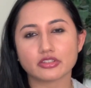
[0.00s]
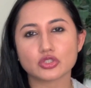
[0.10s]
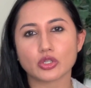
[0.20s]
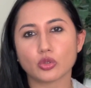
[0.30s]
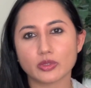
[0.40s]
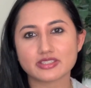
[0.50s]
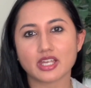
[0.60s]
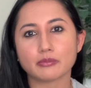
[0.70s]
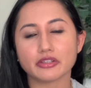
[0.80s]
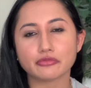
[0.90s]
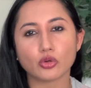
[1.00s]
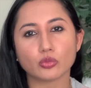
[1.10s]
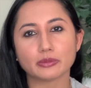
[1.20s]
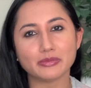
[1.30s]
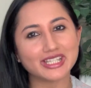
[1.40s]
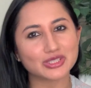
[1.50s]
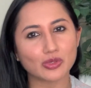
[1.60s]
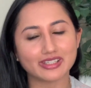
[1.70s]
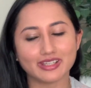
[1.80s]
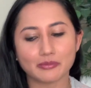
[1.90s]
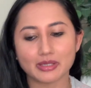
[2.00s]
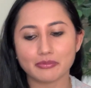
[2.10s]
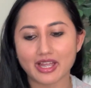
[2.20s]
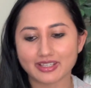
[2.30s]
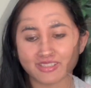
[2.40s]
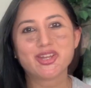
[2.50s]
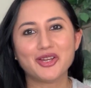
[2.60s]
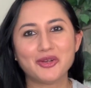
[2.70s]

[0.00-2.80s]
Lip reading: and so I always had my phone with me as well in my bag.